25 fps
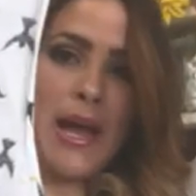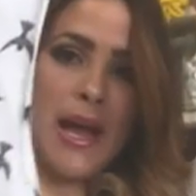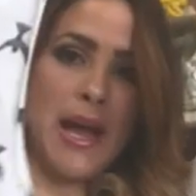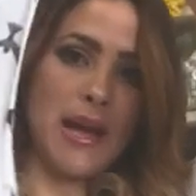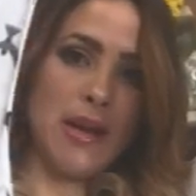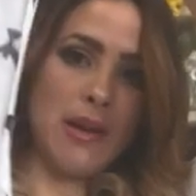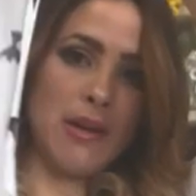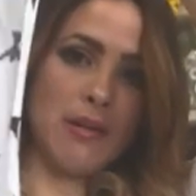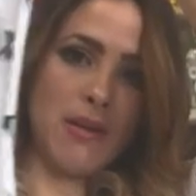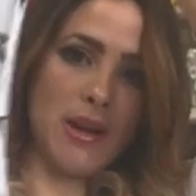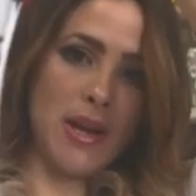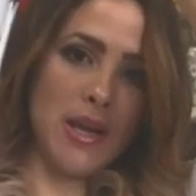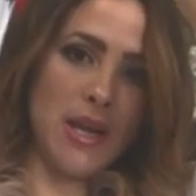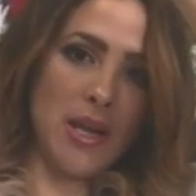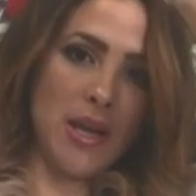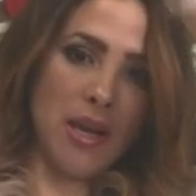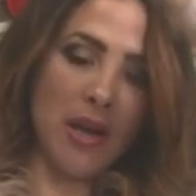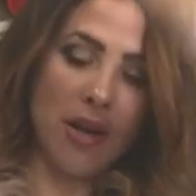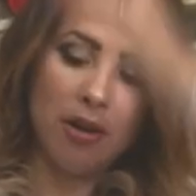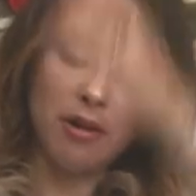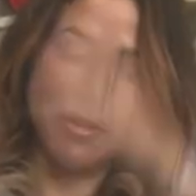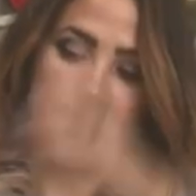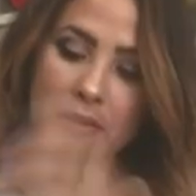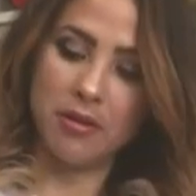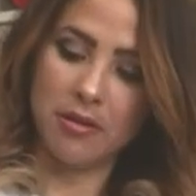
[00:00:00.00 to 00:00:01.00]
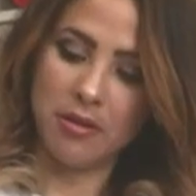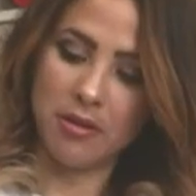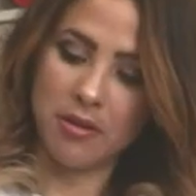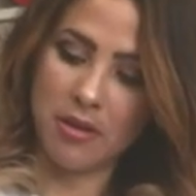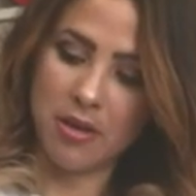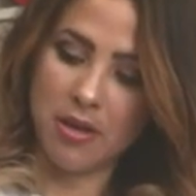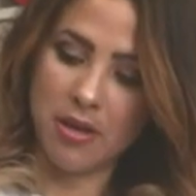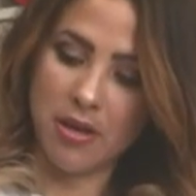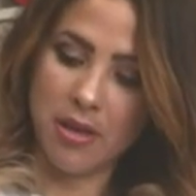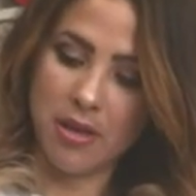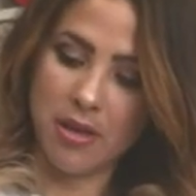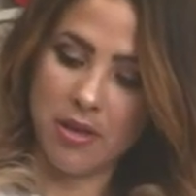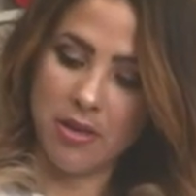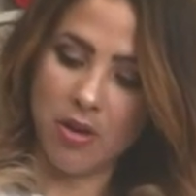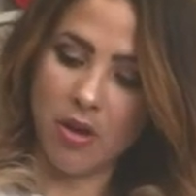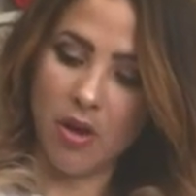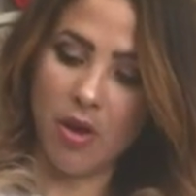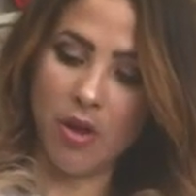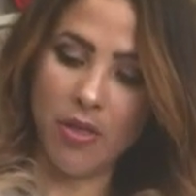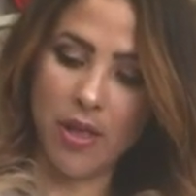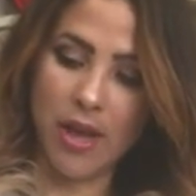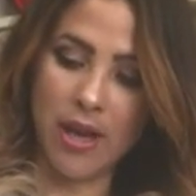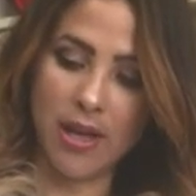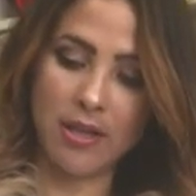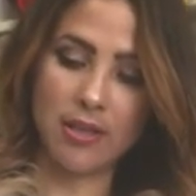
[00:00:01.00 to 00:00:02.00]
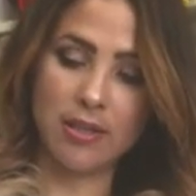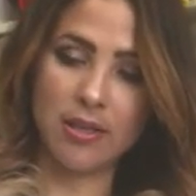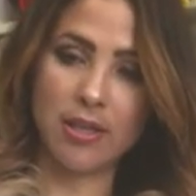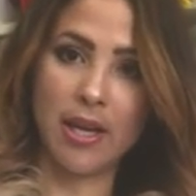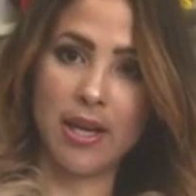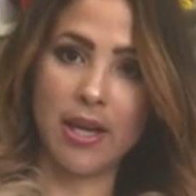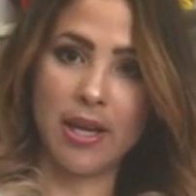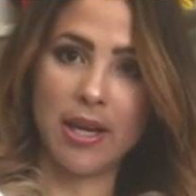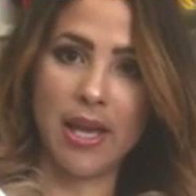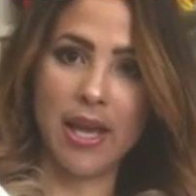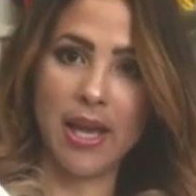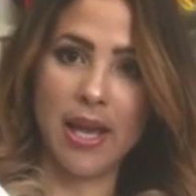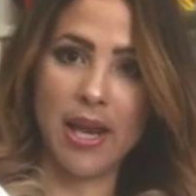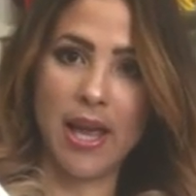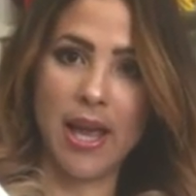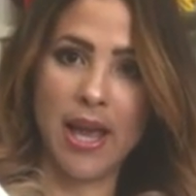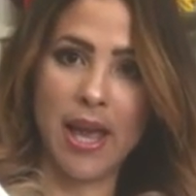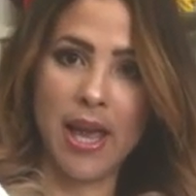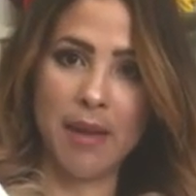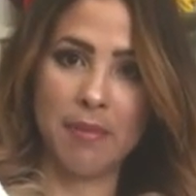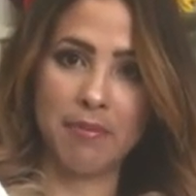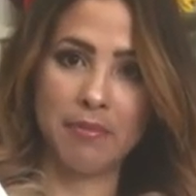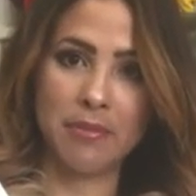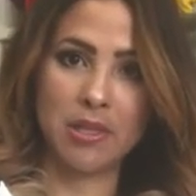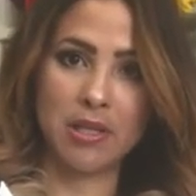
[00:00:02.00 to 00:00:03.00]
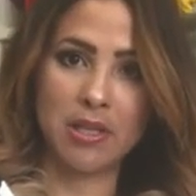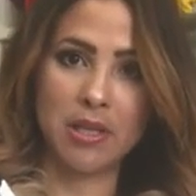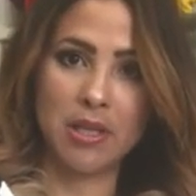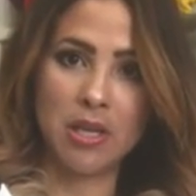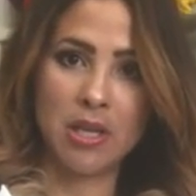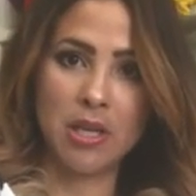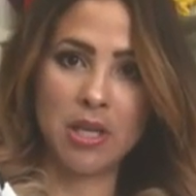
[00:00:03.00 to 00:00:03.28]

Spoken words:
back right here, all that is gonna get hemmed.